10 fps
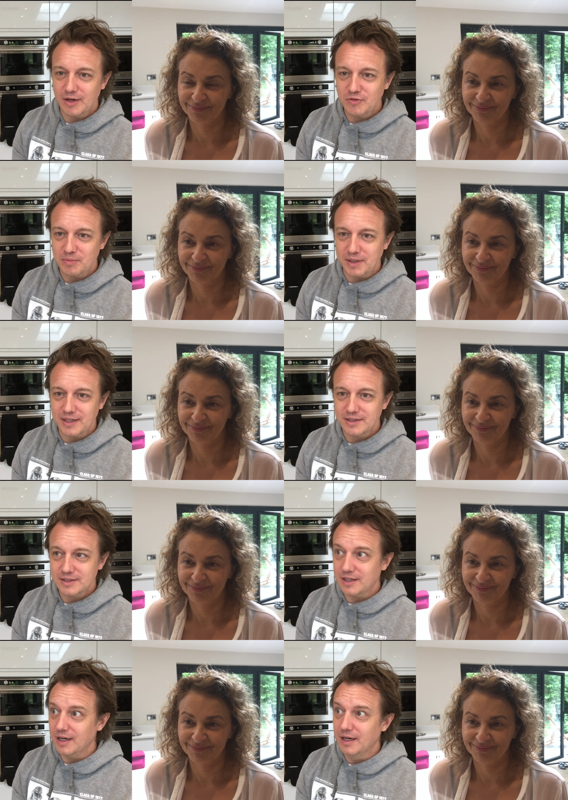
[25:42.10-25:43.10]
Speaker 1: over me.
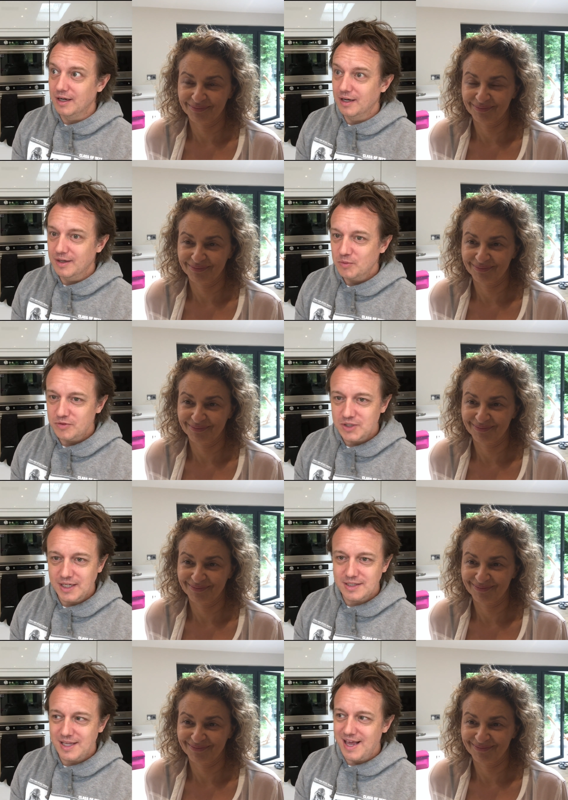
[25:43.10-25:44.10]
It's like, what if she
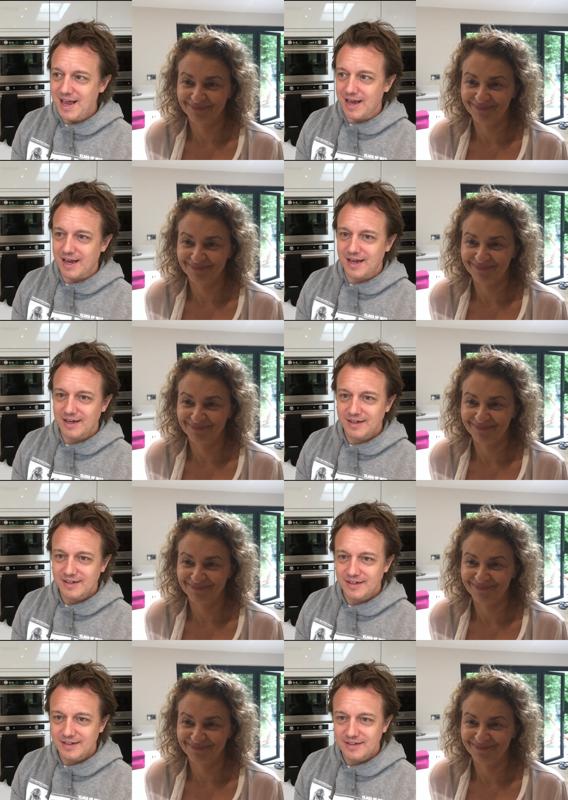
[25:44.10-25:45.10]
gets the ick?
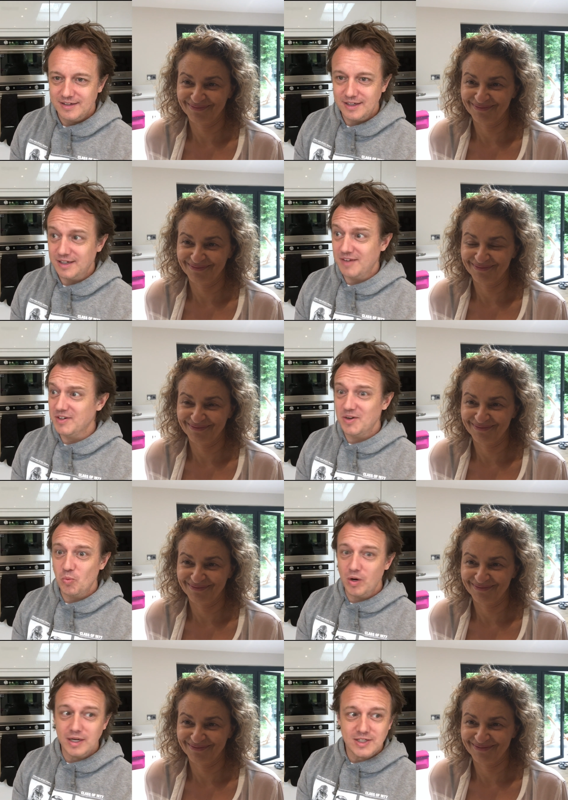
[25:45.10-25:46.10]
And I don't even know
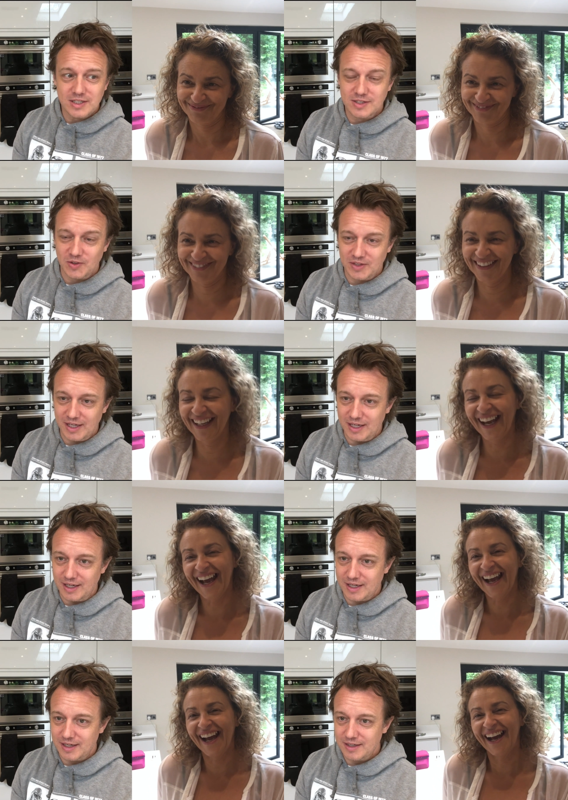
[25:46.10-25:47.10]
why she's got the
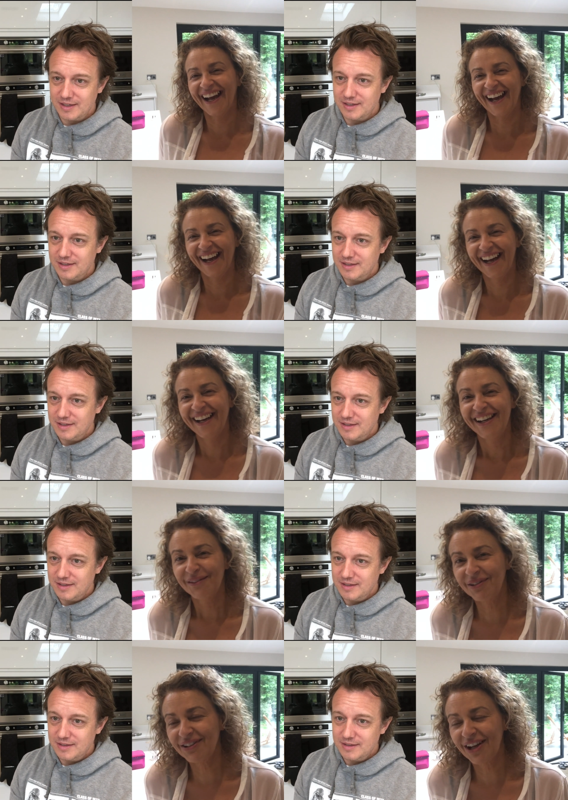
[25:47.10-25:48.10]
ick.
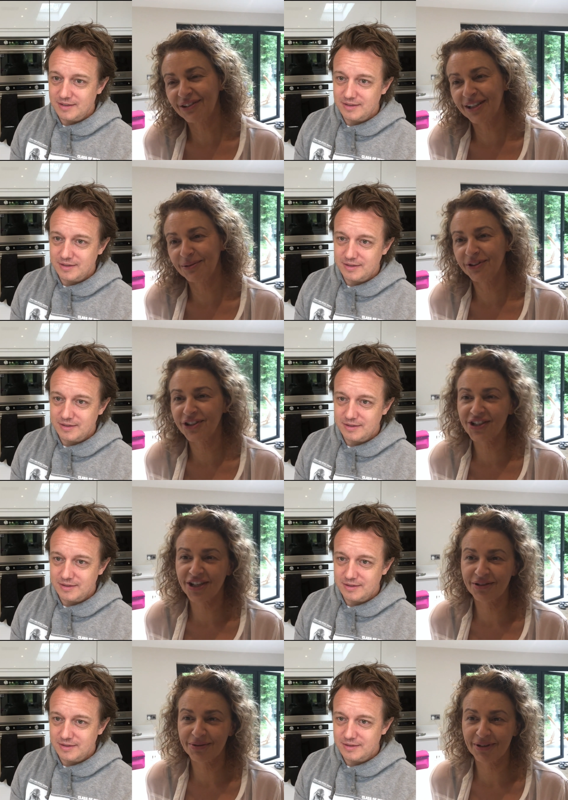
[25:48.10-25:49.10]
Speaker 2: Well, that'll keep you on your
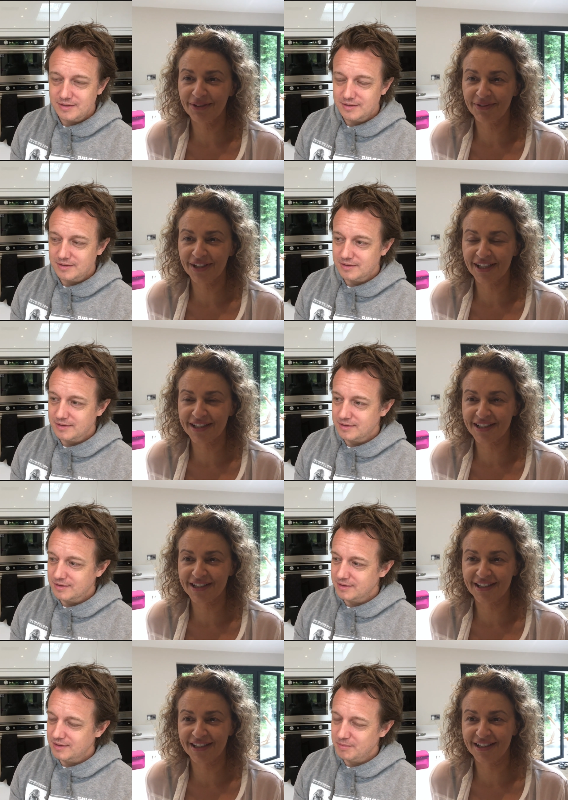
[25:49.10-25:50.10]
toes, won't it, for the next
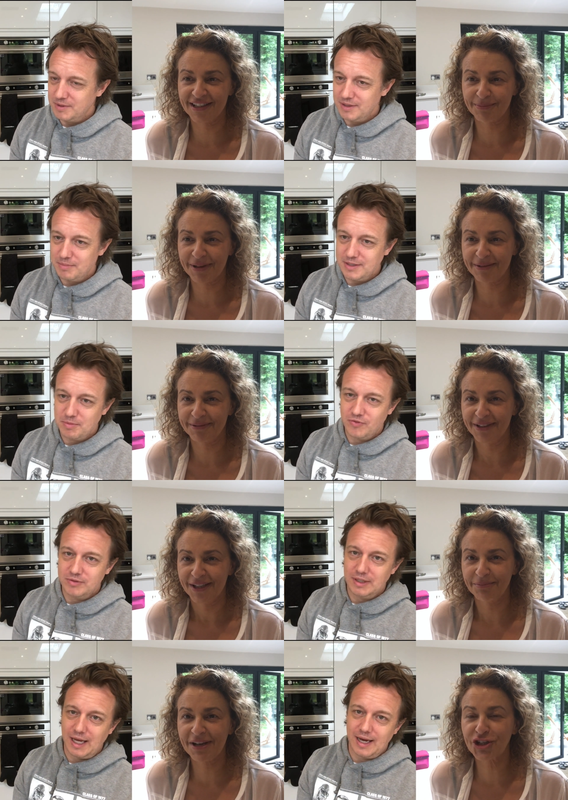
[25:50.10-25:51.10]
16 years? That makes me feel
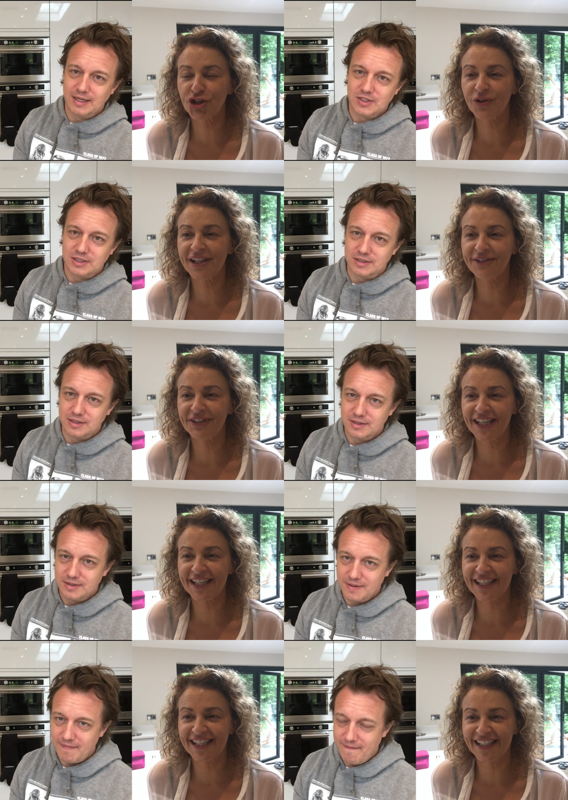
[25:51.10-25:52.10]
really Make anxious. sure I never get
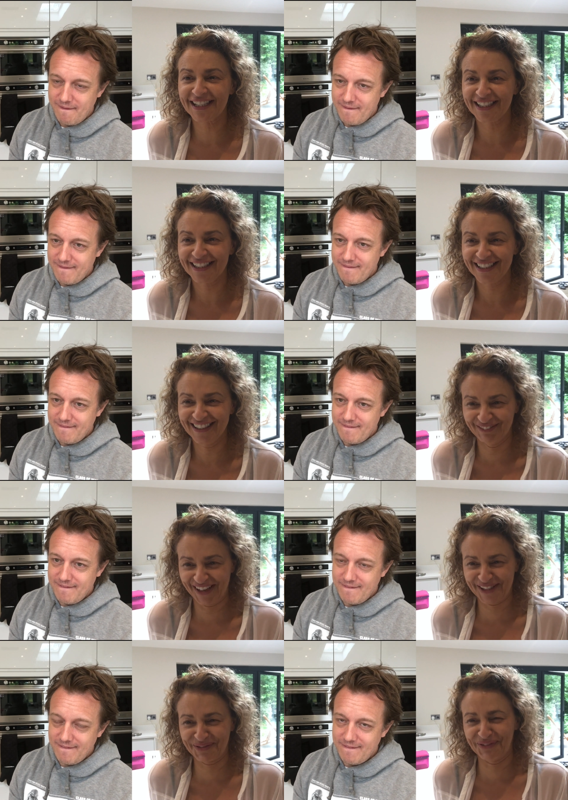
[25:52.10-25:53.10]
the ick.
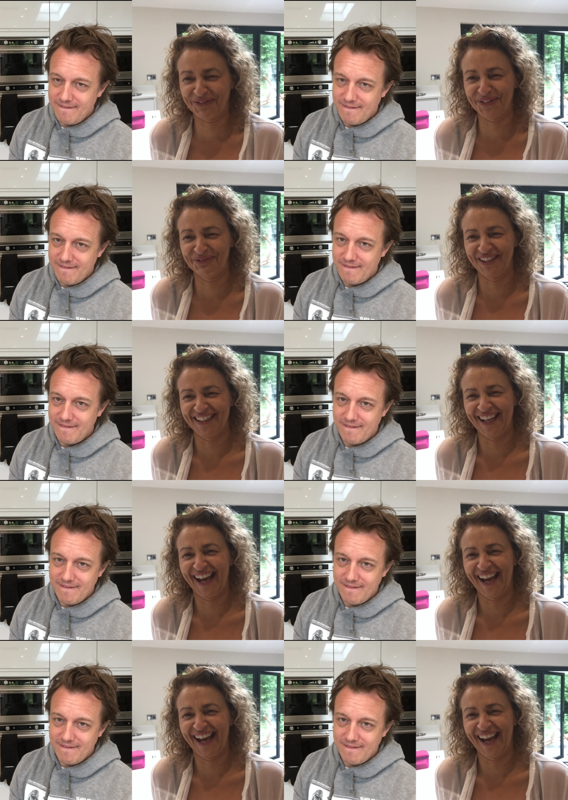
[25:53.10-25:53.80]
Makes me feel really